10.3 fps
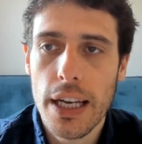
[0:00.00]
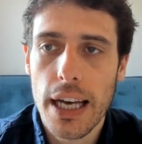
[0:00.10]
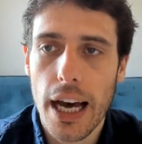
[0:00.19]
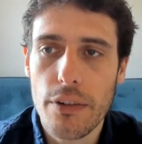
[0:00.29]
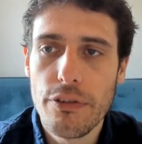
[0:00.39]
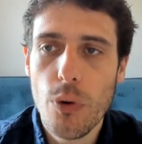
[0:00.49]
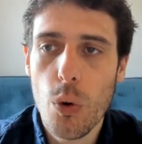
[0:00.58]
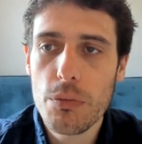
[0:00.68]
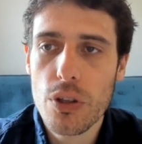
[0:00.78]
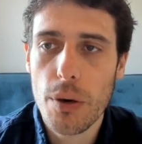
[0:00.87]
and it
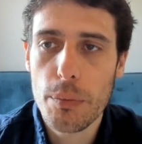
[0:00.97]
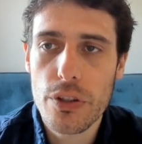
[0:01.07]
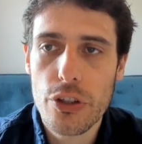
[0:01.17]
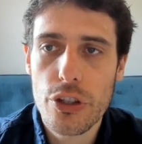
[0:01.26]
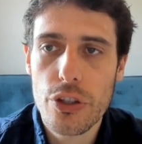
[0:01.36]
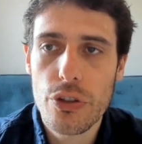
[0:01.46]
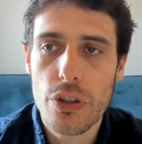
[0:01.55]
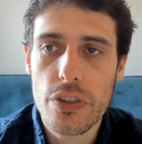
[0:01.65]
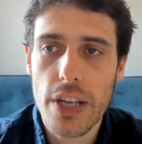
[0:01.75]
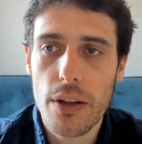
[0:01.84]
forms an opposition to the
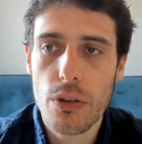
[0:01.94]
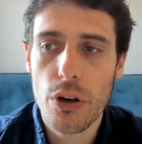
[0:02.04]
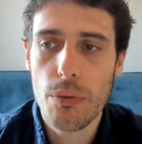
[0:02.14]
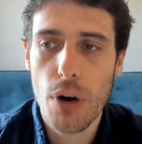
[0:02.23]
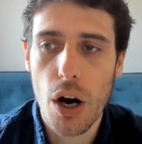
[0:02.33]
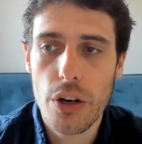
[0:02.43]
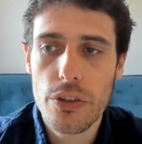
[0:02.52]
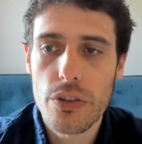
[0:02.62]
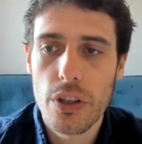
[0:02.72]
South Node of Mars.